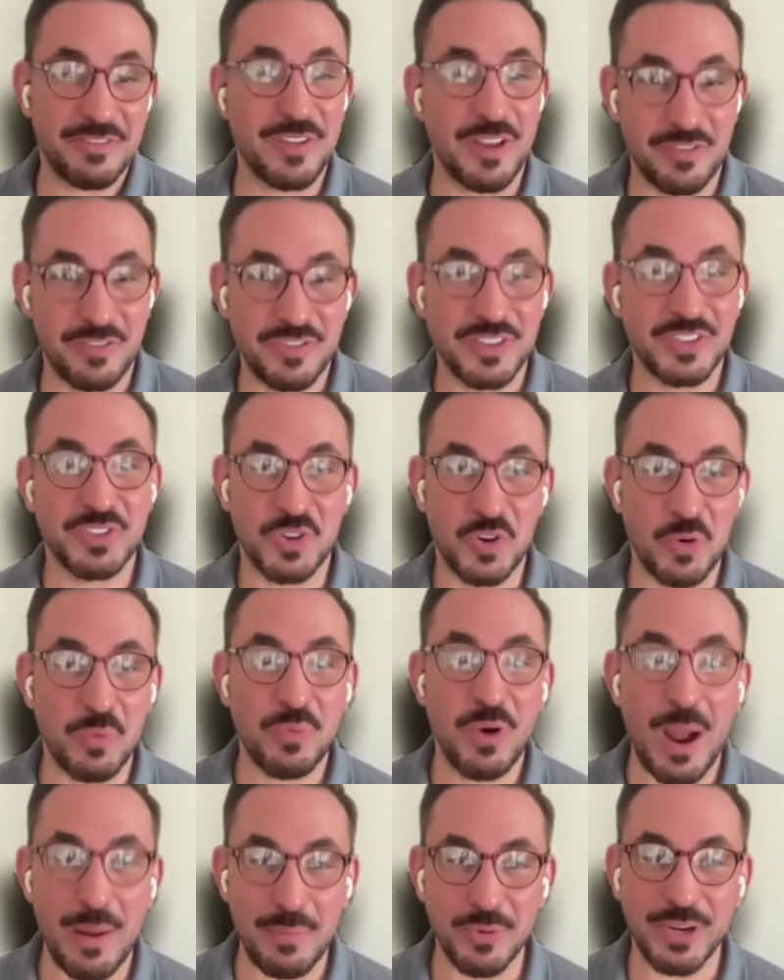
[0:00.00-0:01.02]
meant like a
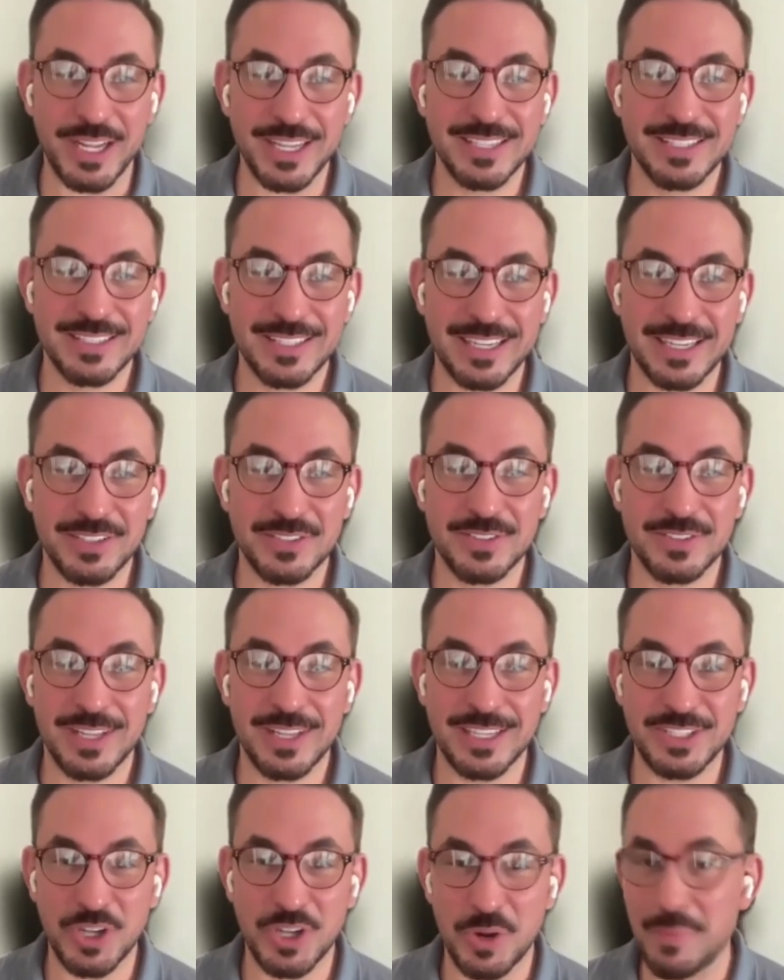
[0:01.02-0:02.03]
physical property,
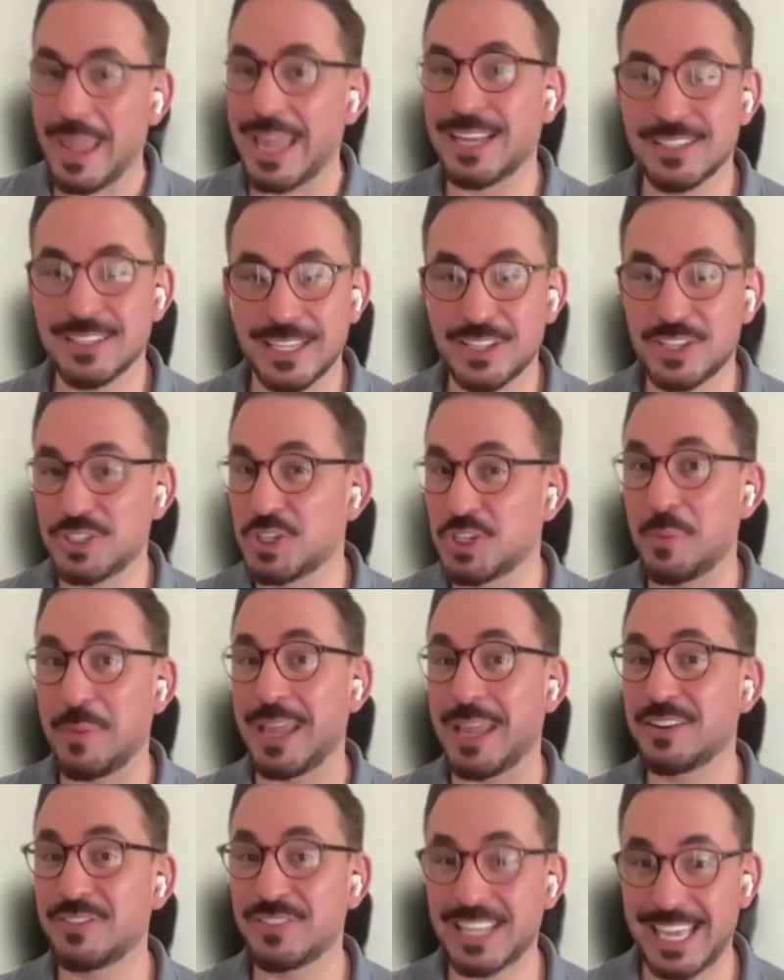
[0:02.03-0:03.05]
like a domain,
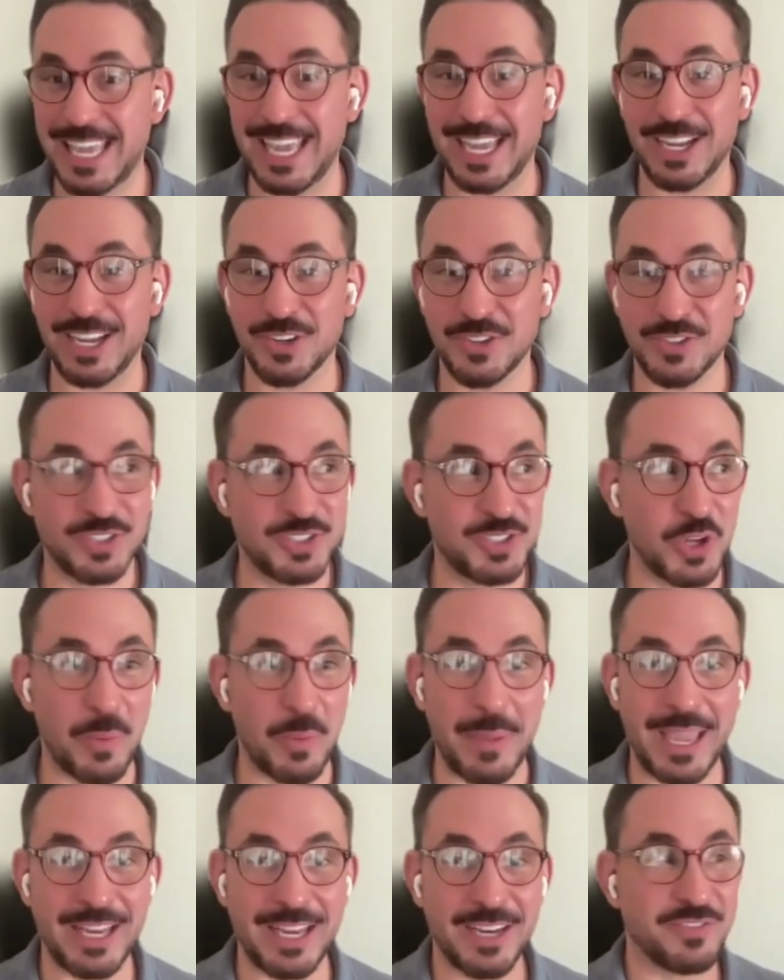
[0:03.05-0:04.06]
like the domain of the
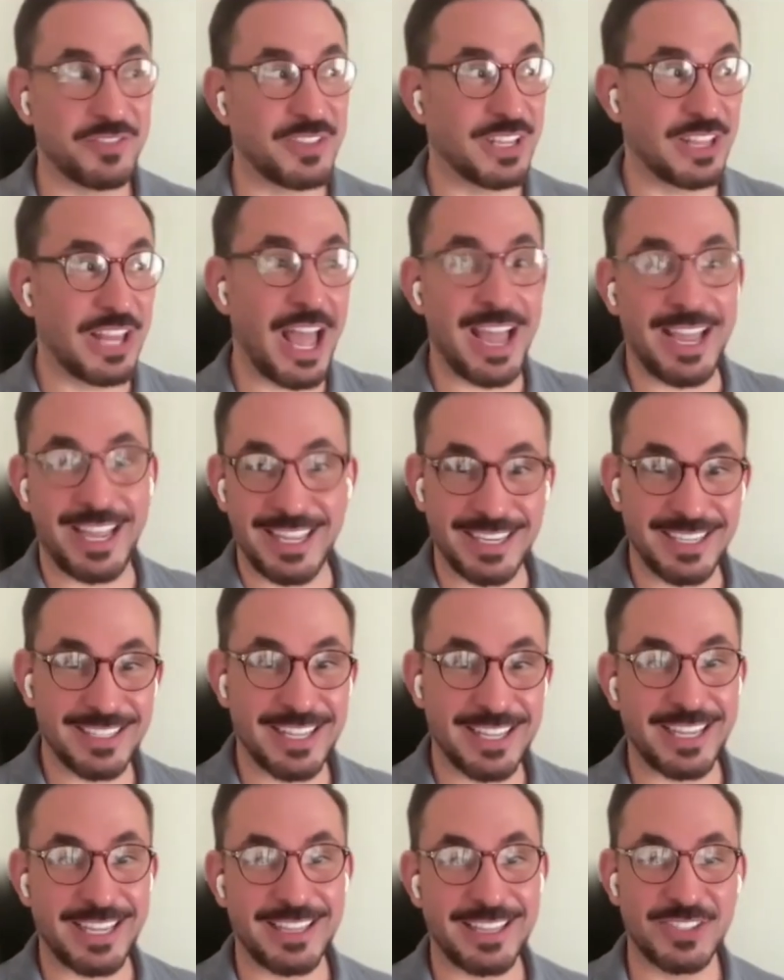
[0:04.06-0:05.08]
king or the domain of the
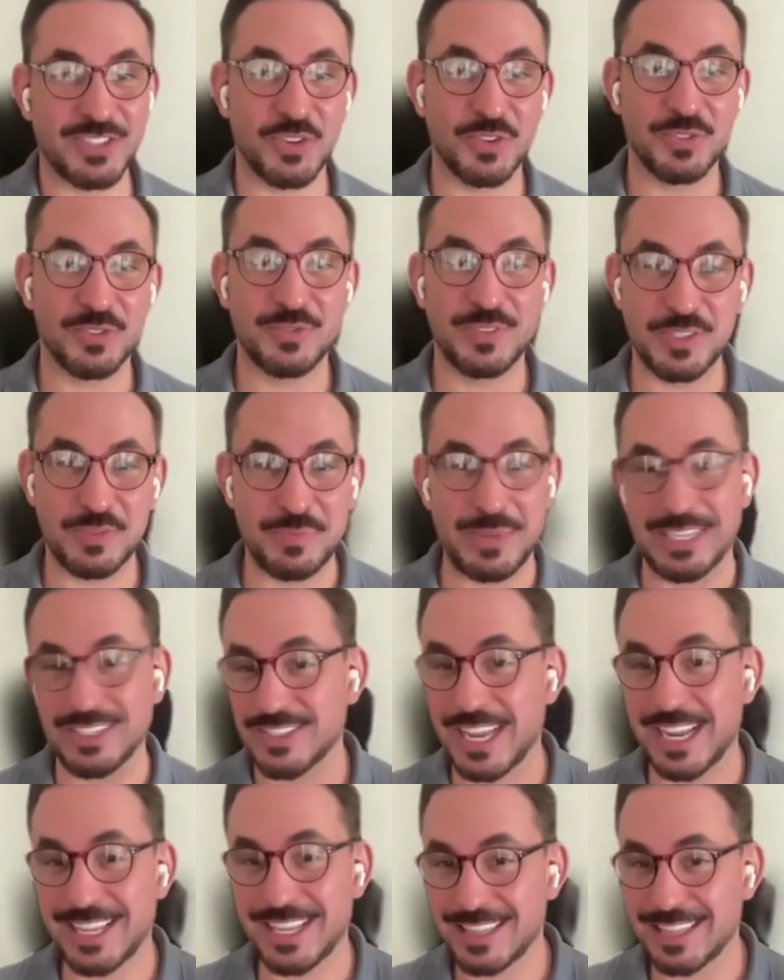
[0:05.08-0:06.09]
lion. Like
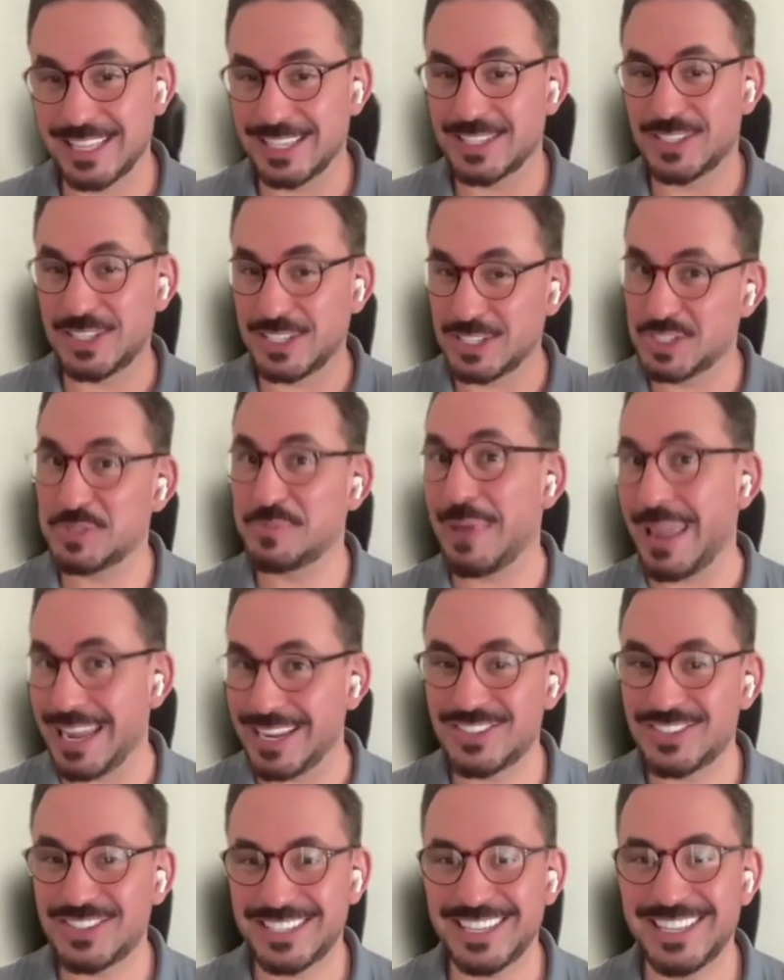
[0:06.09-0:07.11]
this means like the
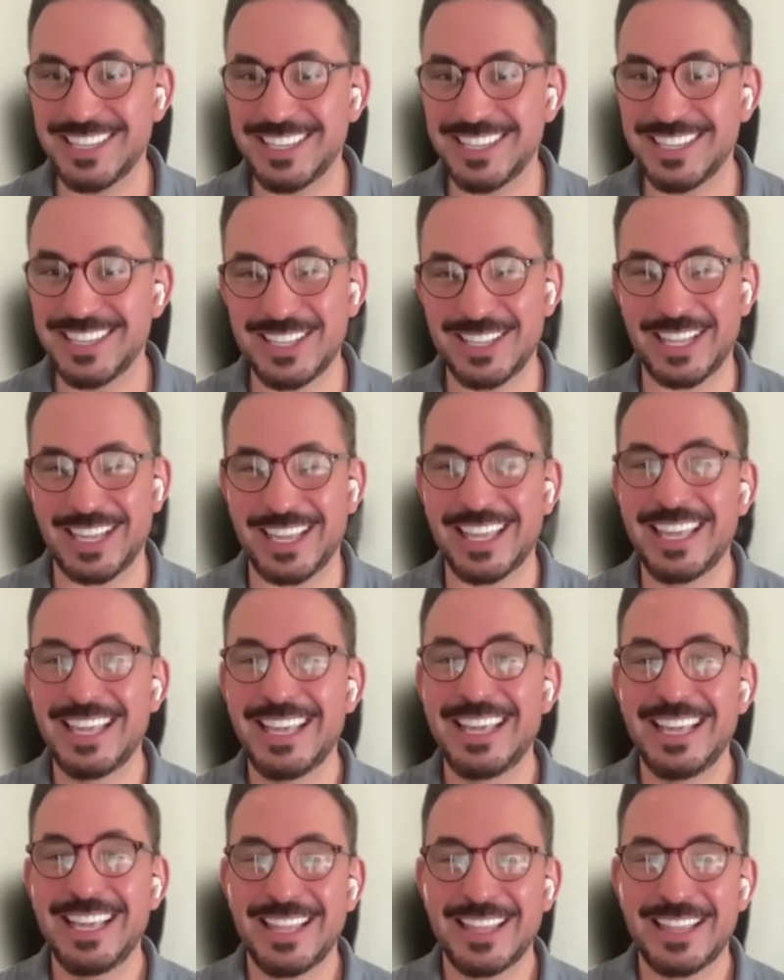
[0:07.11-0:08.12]
space,
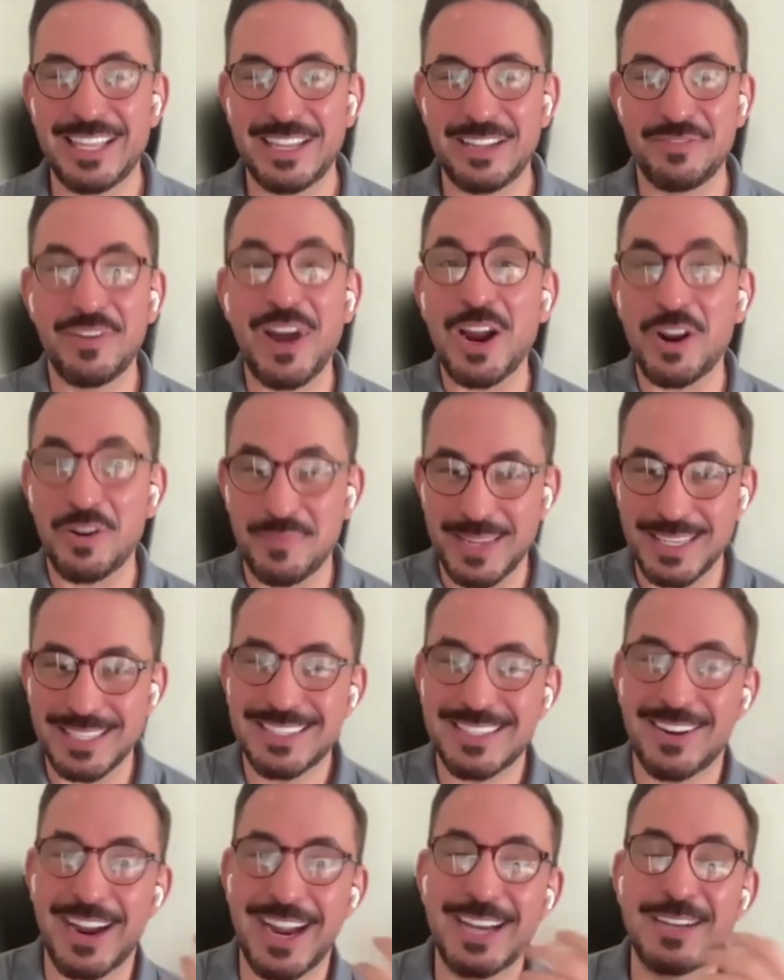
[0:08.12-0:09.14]
like the
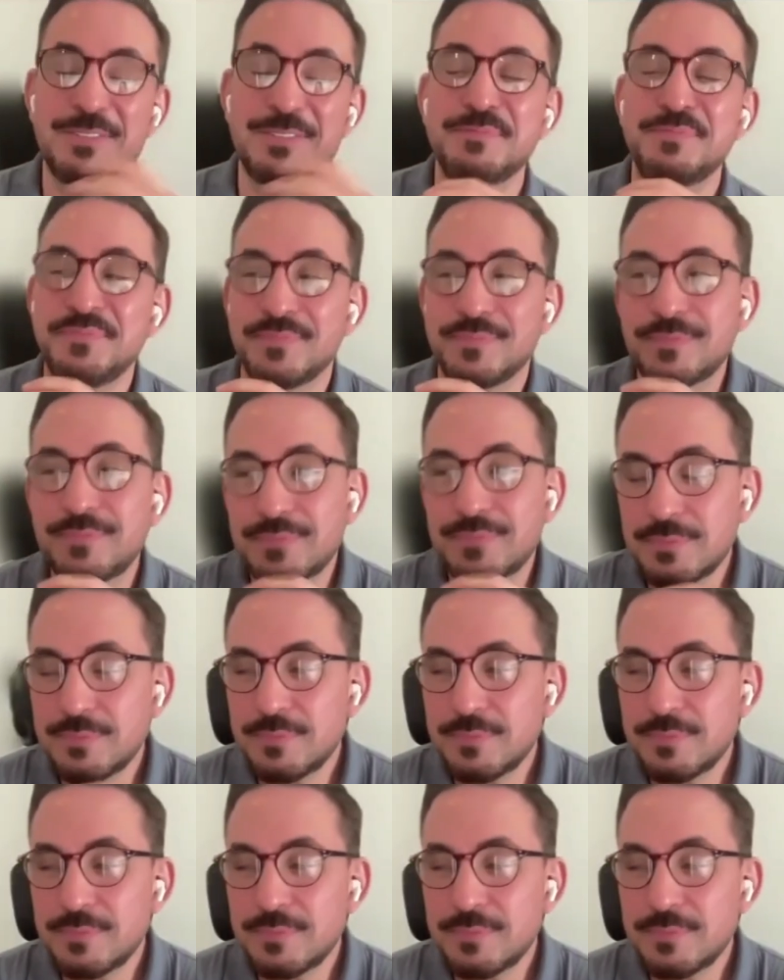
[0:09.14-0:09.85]
environment, right?